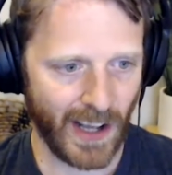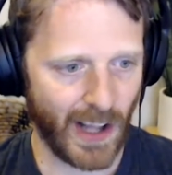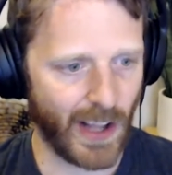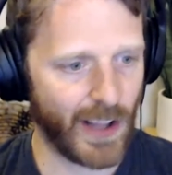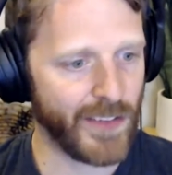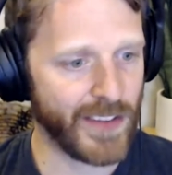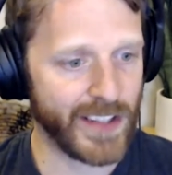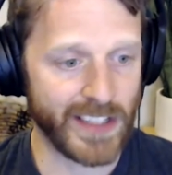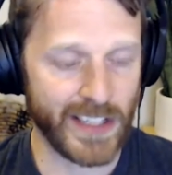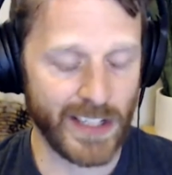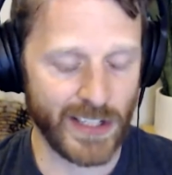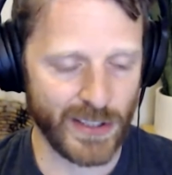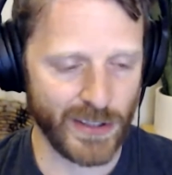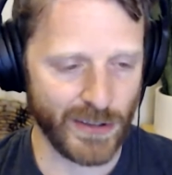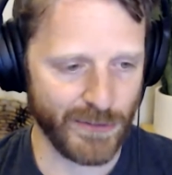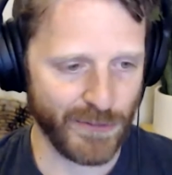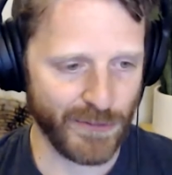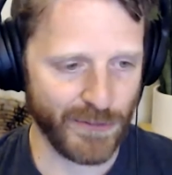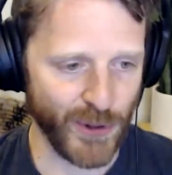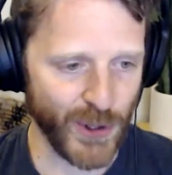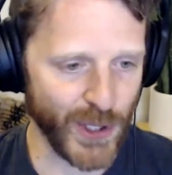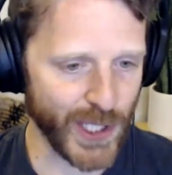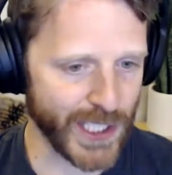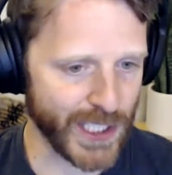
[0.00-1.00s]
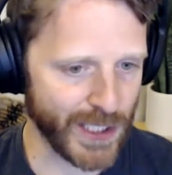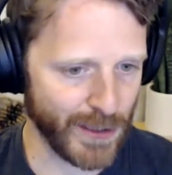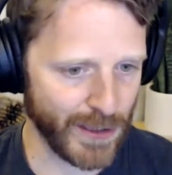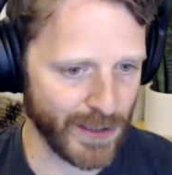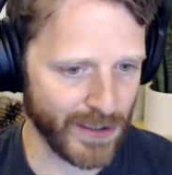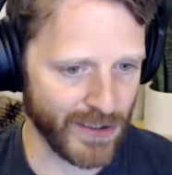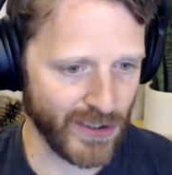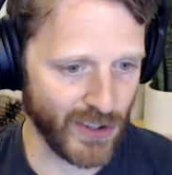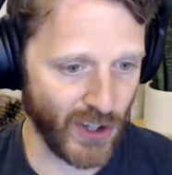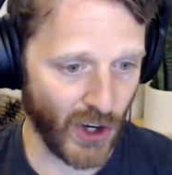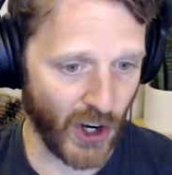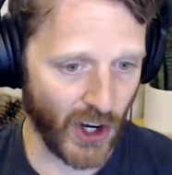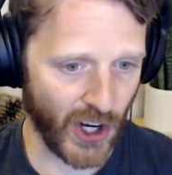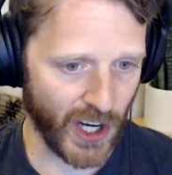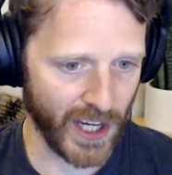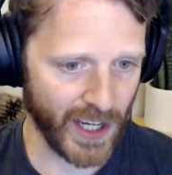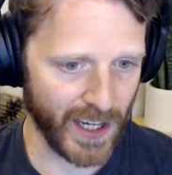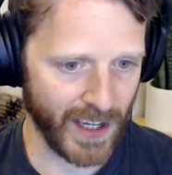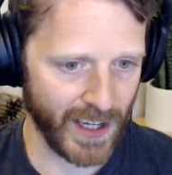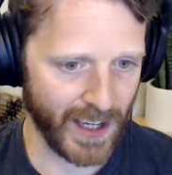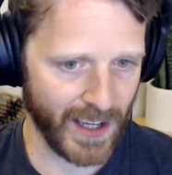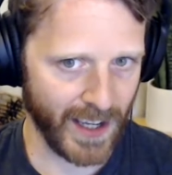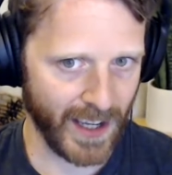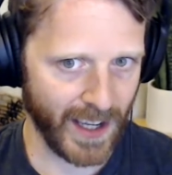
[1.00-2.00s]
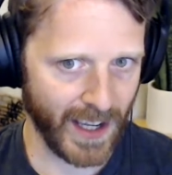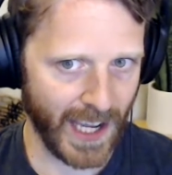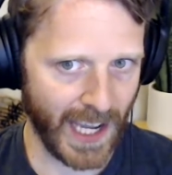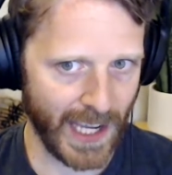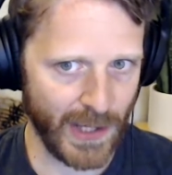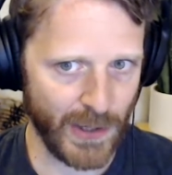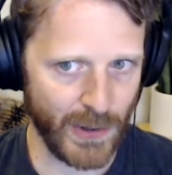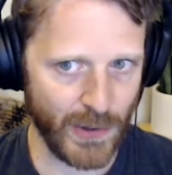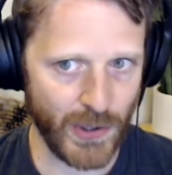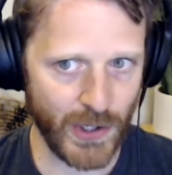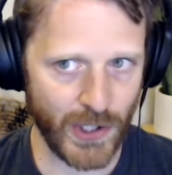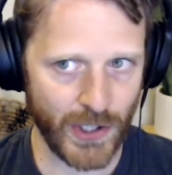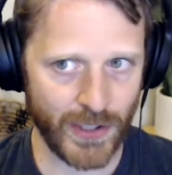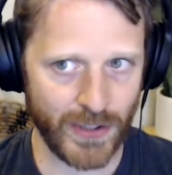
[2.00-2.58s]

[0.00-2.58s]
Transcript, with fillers: All these things are free to start and you